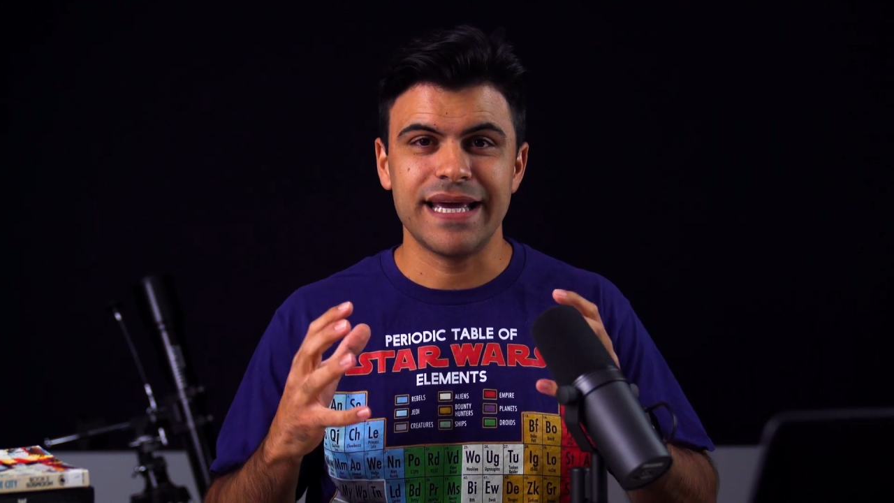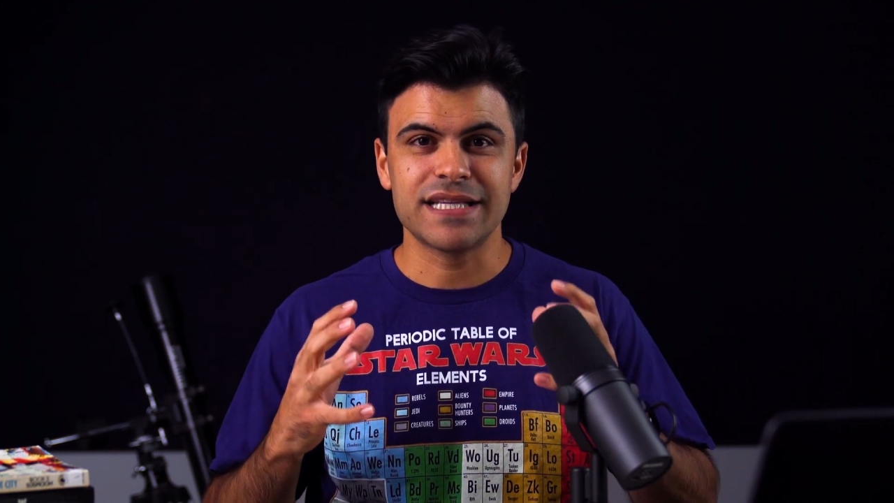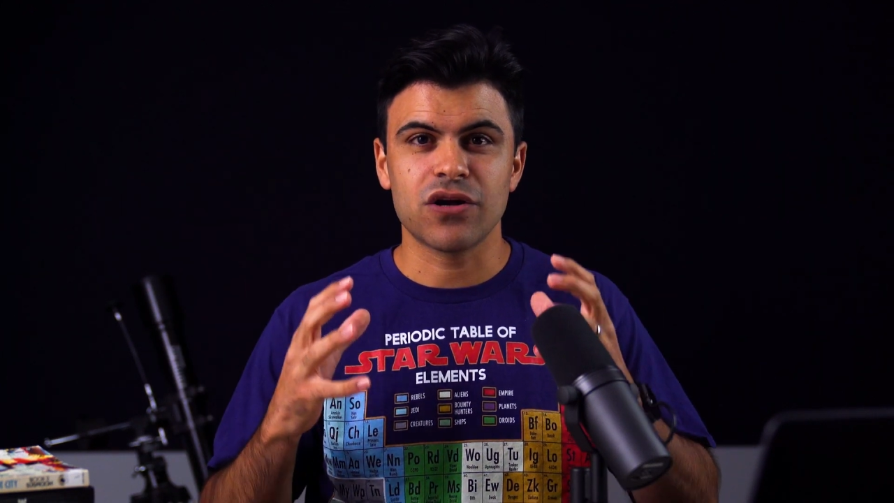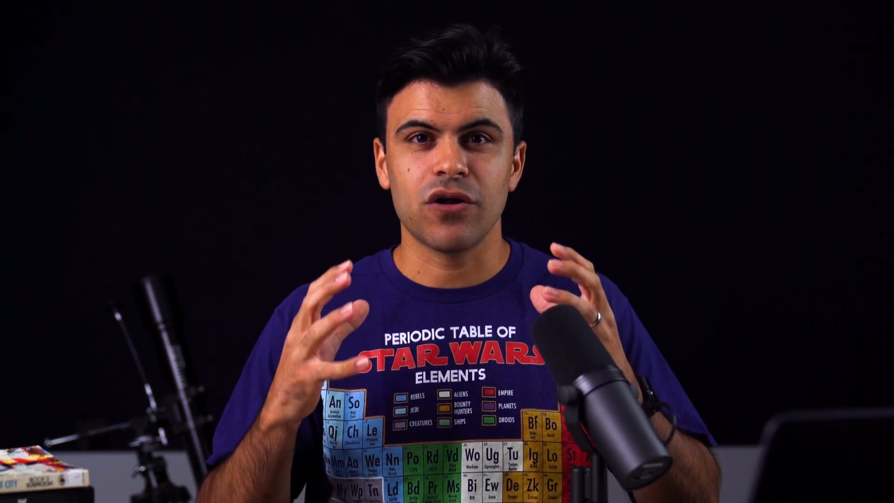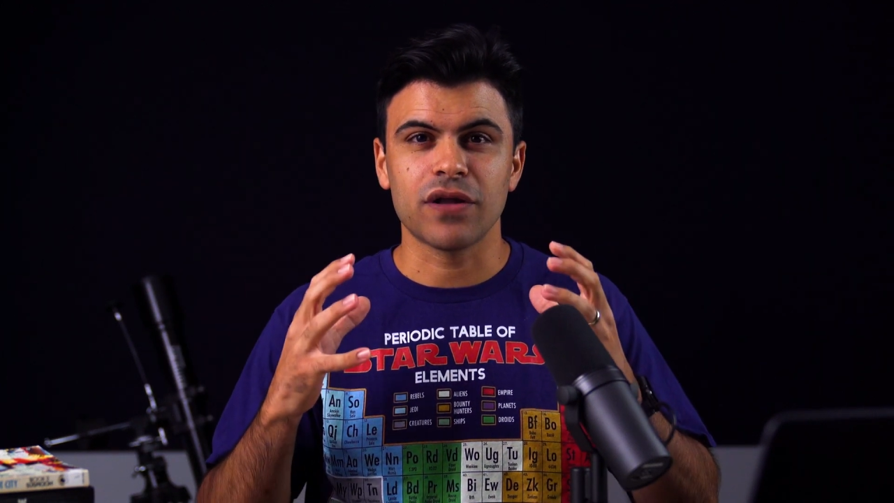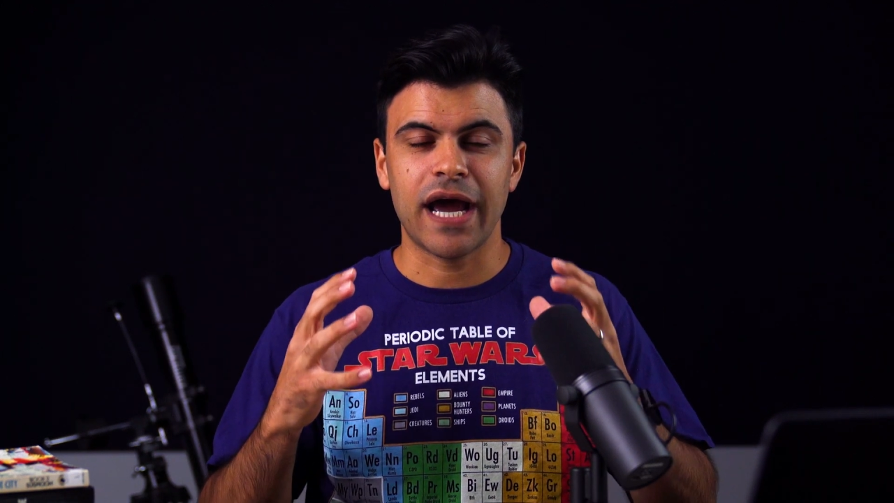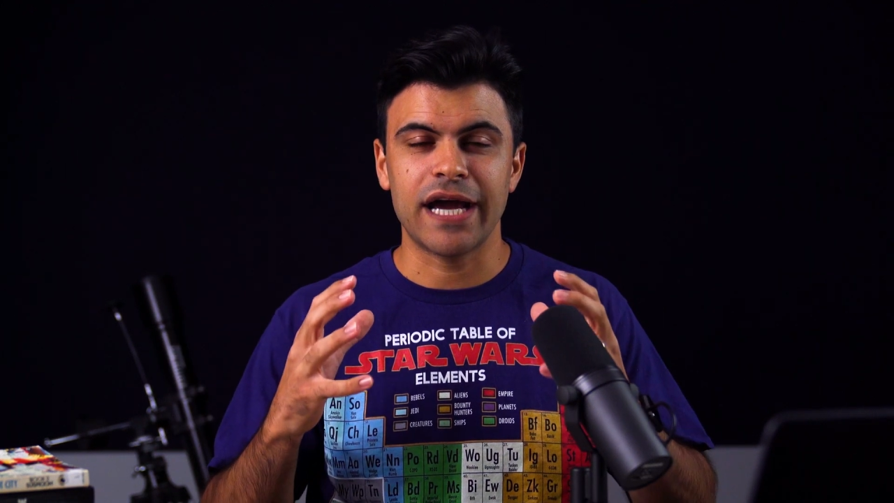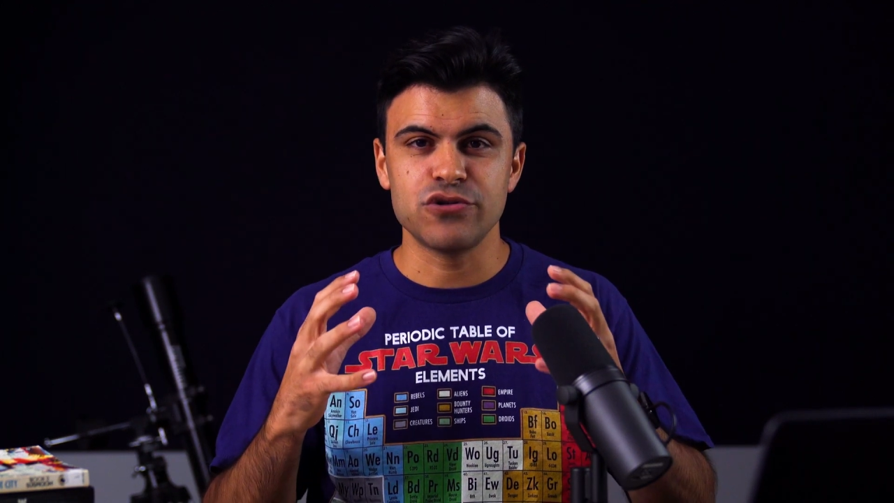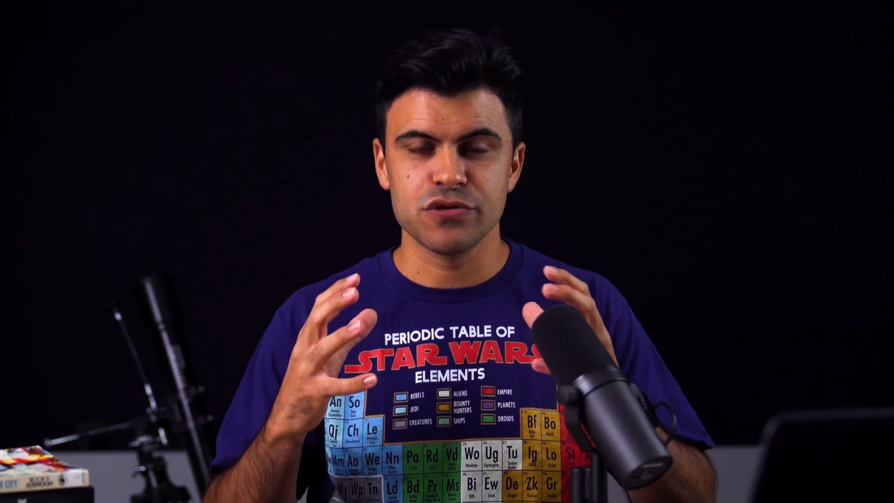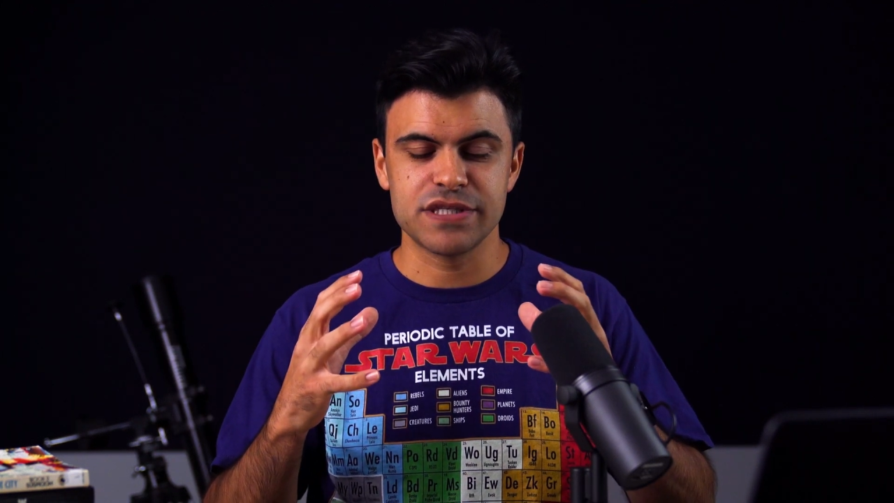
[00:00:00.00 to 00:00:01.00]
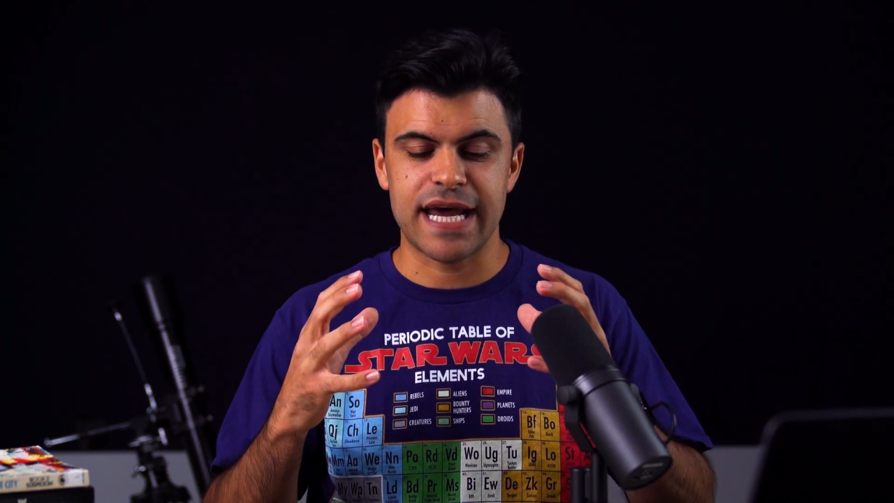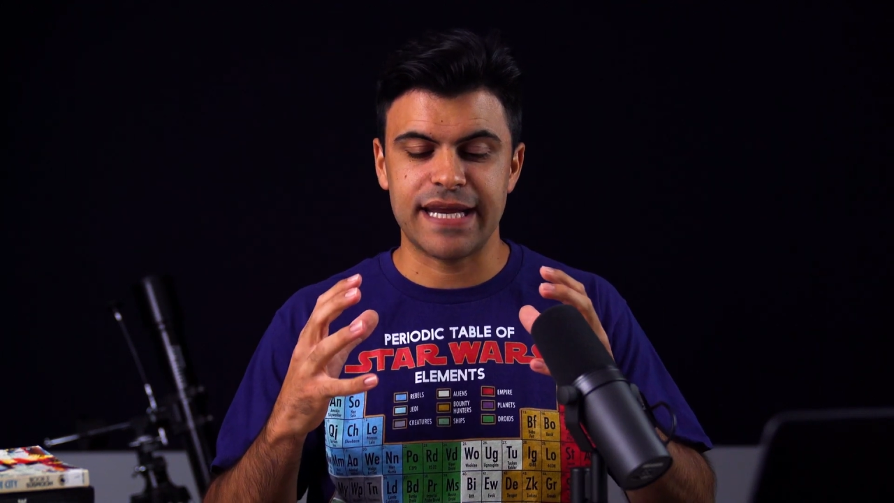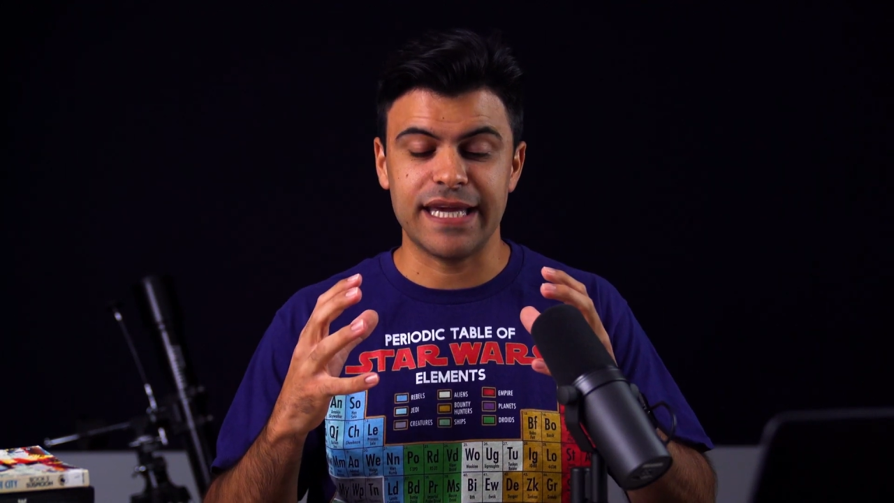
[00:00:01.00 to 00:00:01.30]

it's called hydrostatic